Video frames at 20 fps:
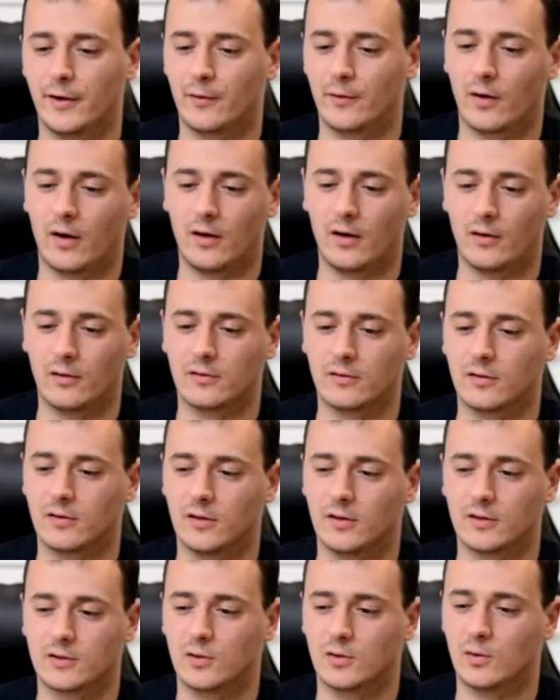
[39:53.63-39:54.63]
round.
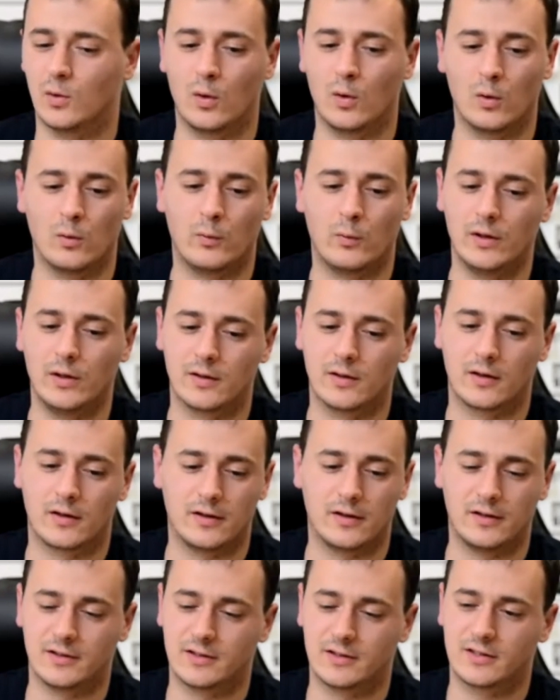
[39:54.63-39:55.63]
Uh, so all winter,
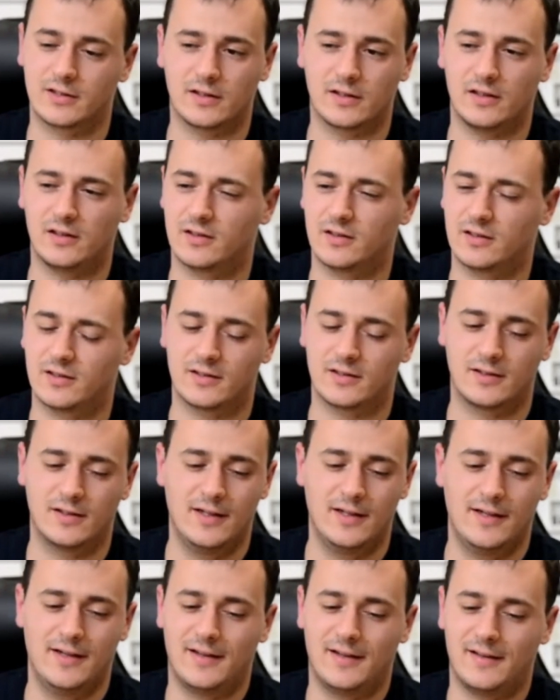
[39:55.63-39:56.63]
it's it's
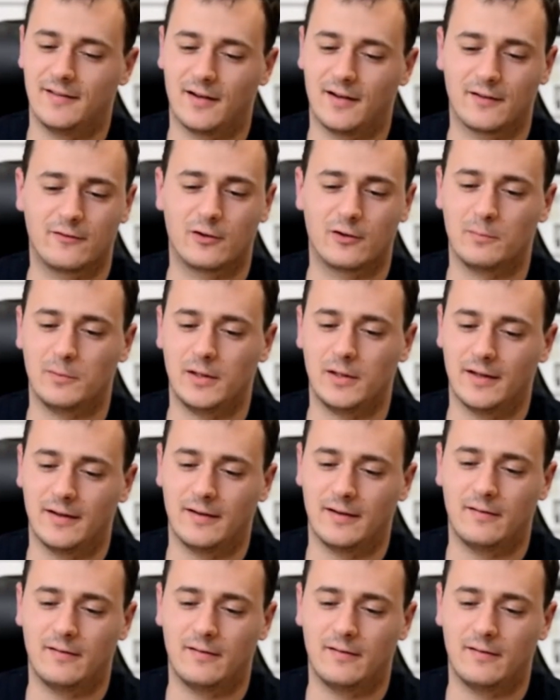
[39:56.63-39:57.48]
not for me.